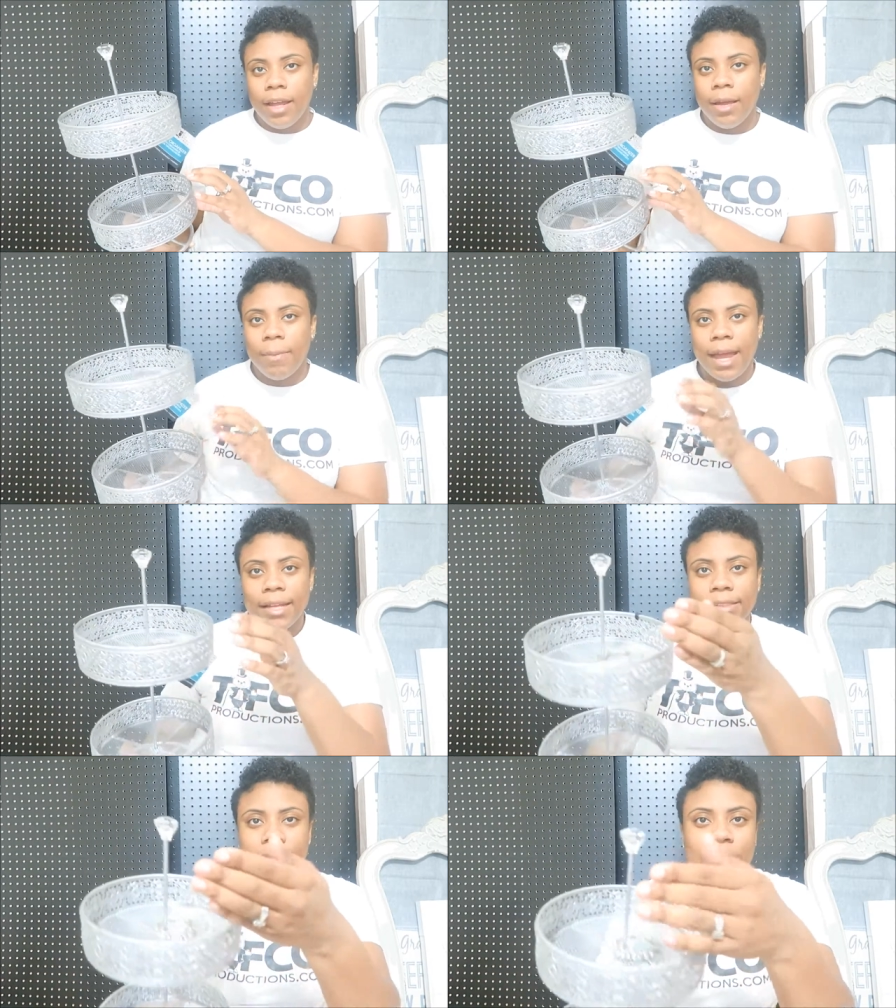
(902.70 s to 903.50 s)
um,
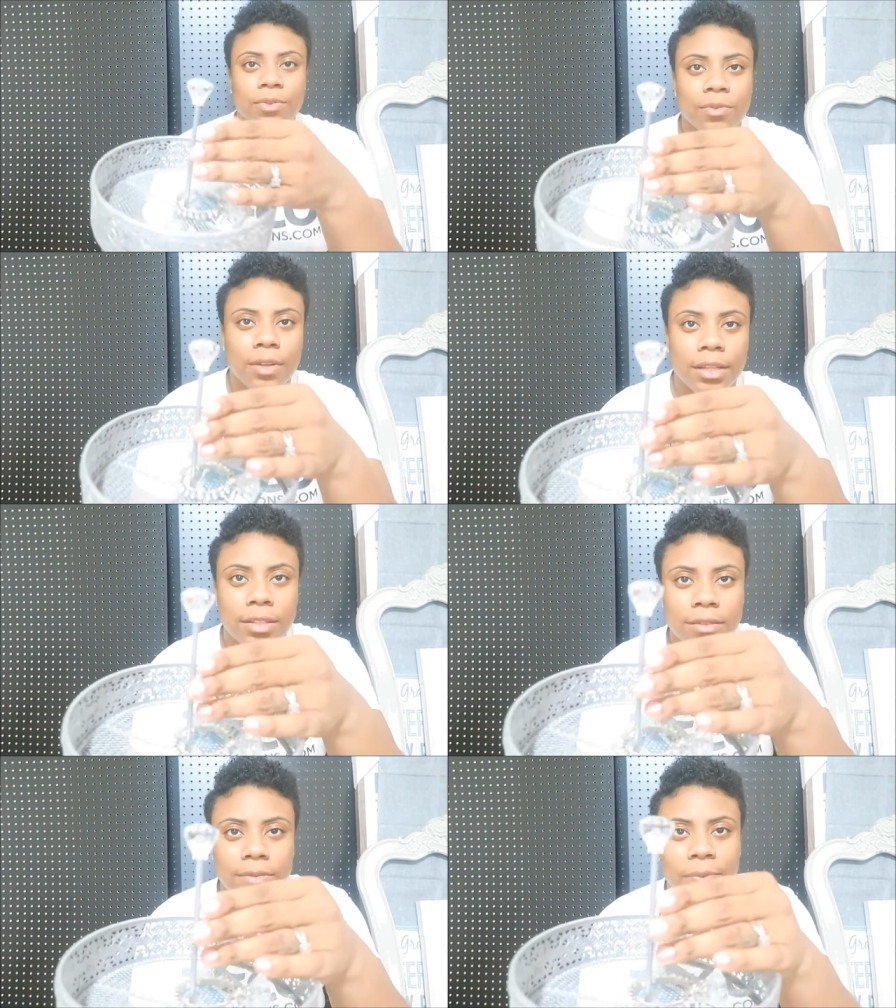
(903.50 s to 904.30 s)
has a little,
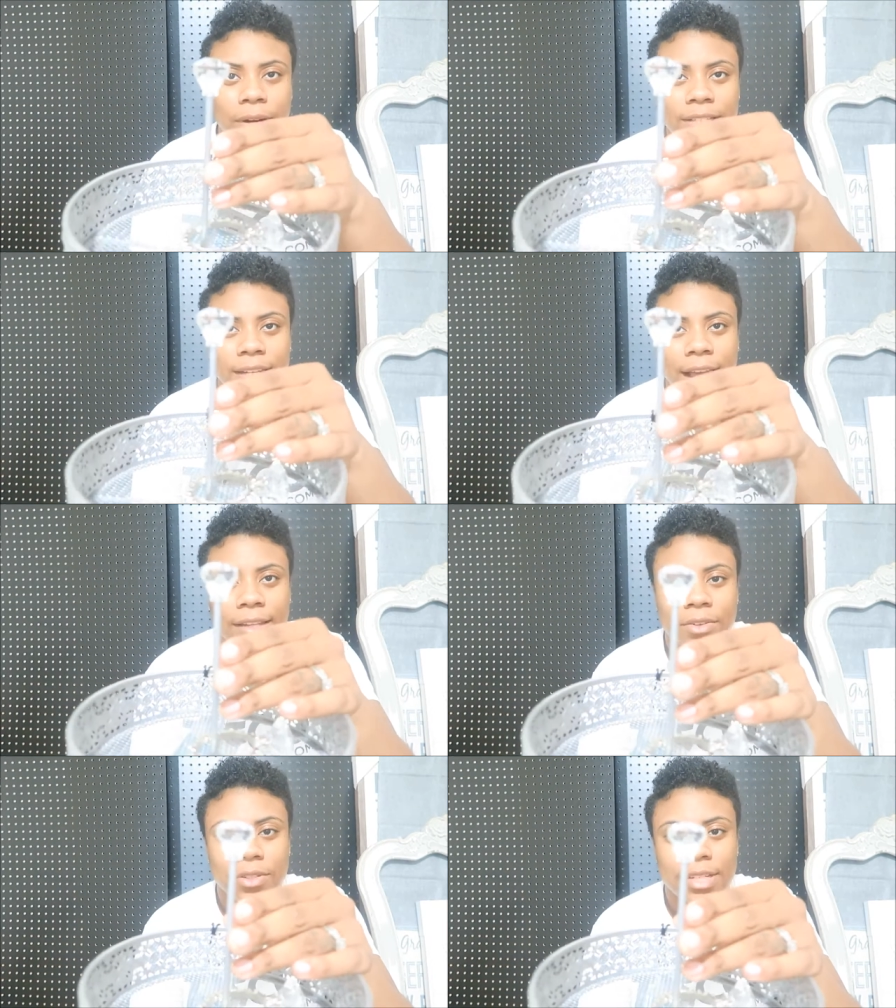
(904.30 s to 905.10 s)
what is it, like a
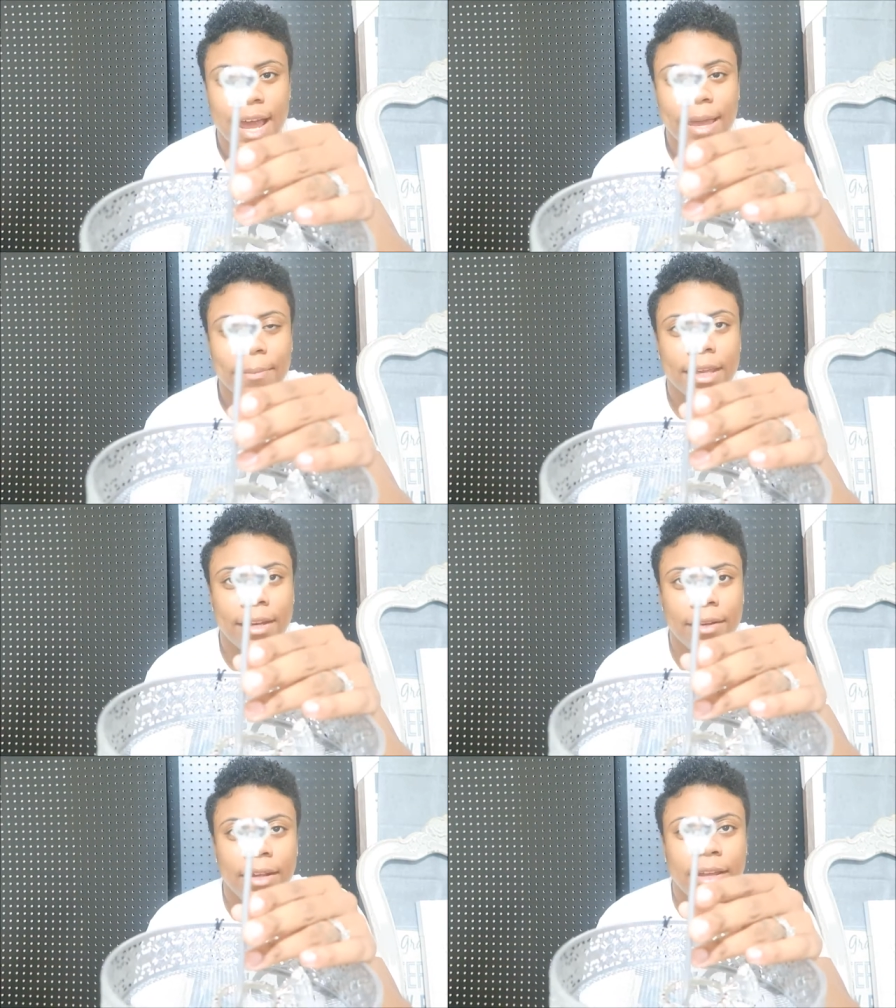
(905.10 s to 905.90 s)
little
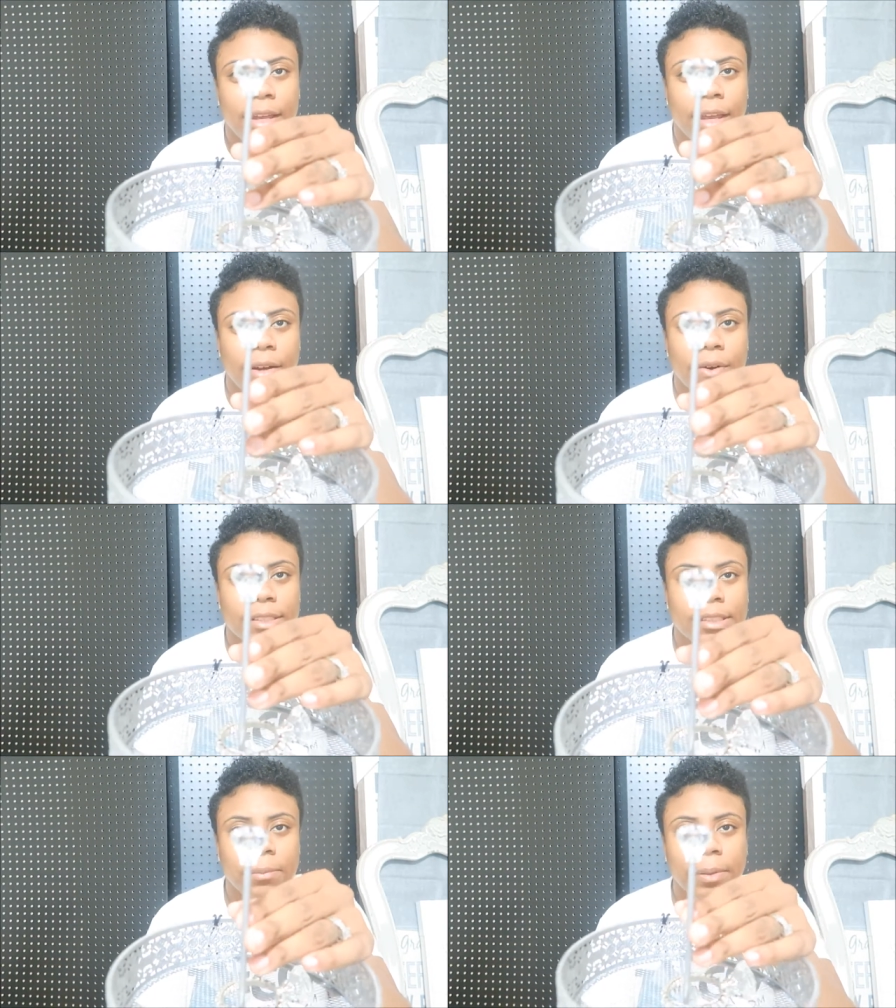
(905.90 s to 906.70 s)
diamond
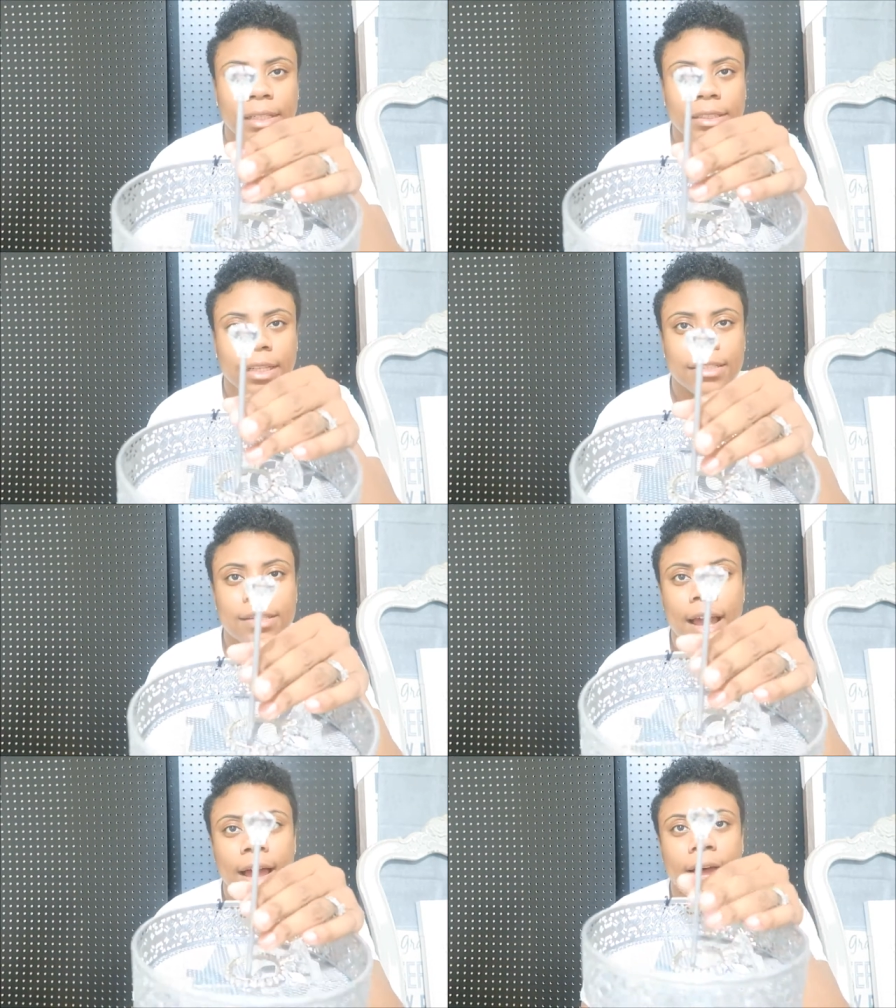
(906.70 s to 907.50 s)
encrusted piece at the
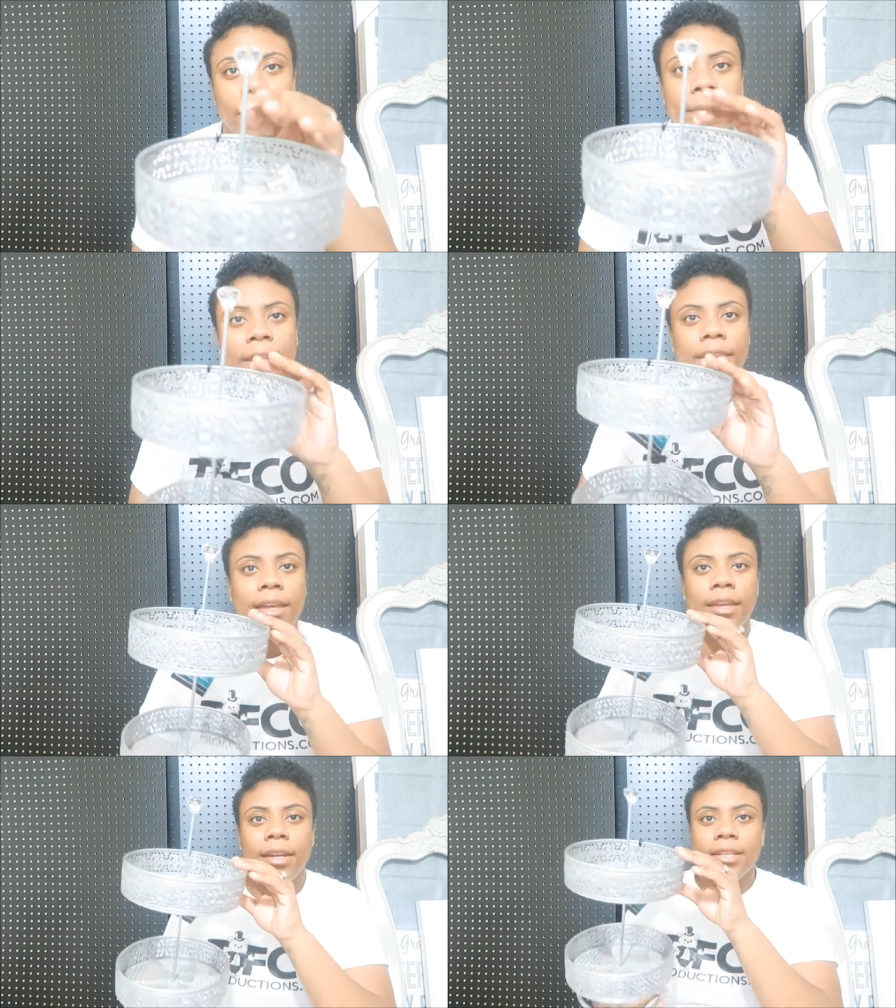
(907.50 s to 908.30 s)
top. And
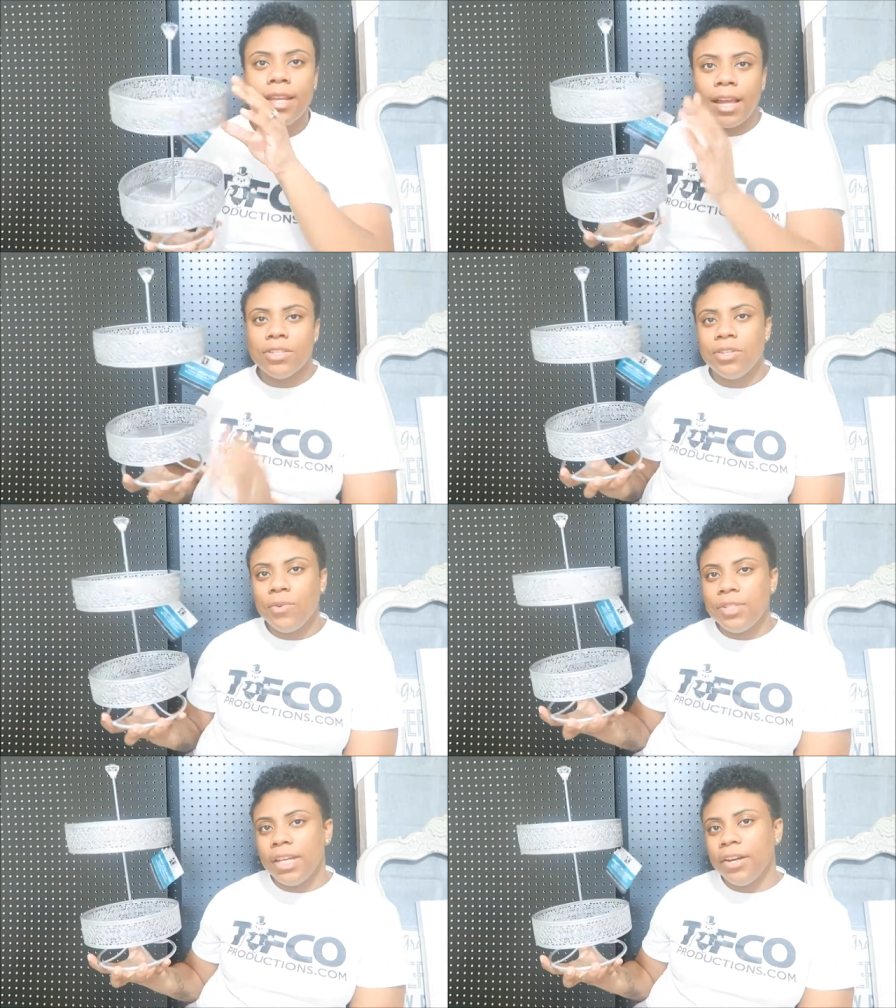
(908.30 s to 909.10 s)
then it's like a
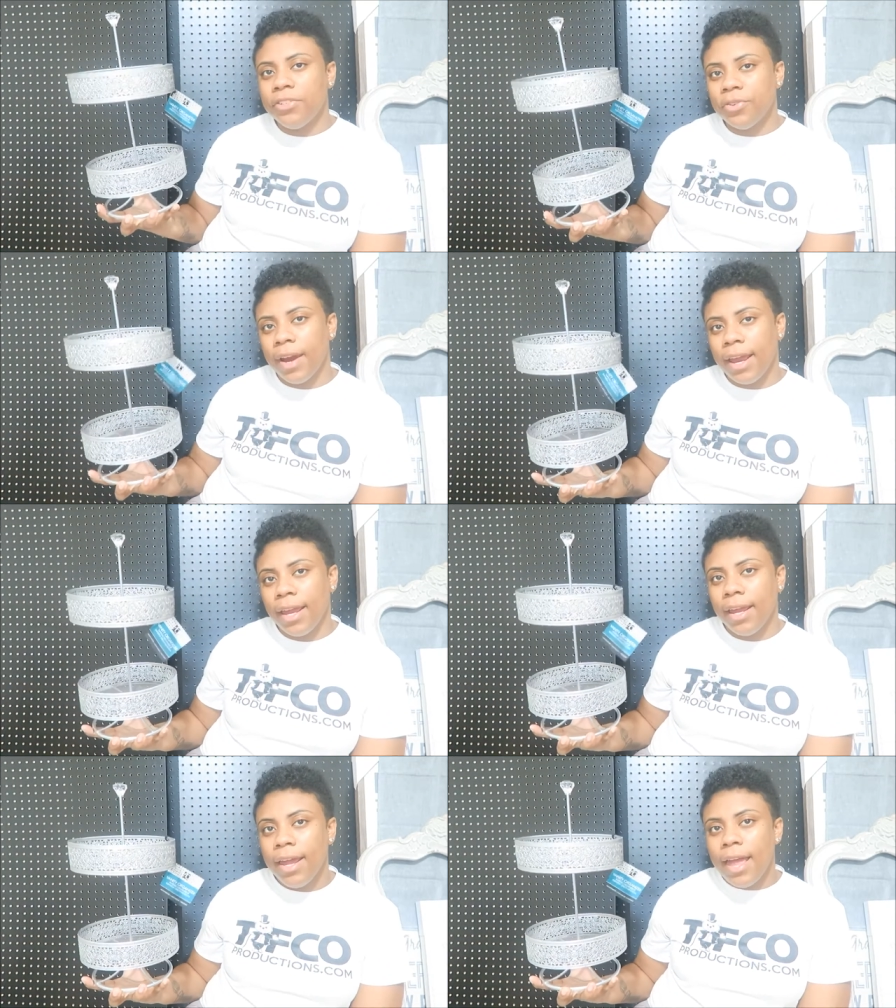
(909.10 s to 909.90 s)
two tier
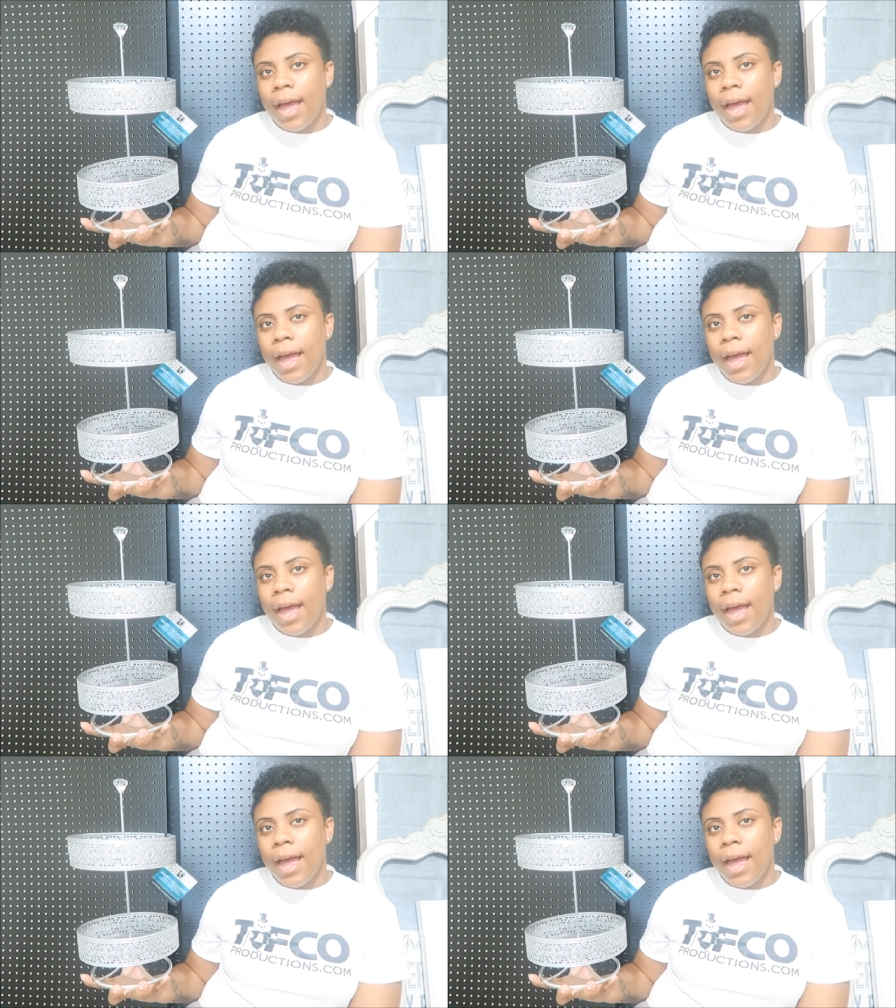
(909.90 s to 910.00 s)
tray.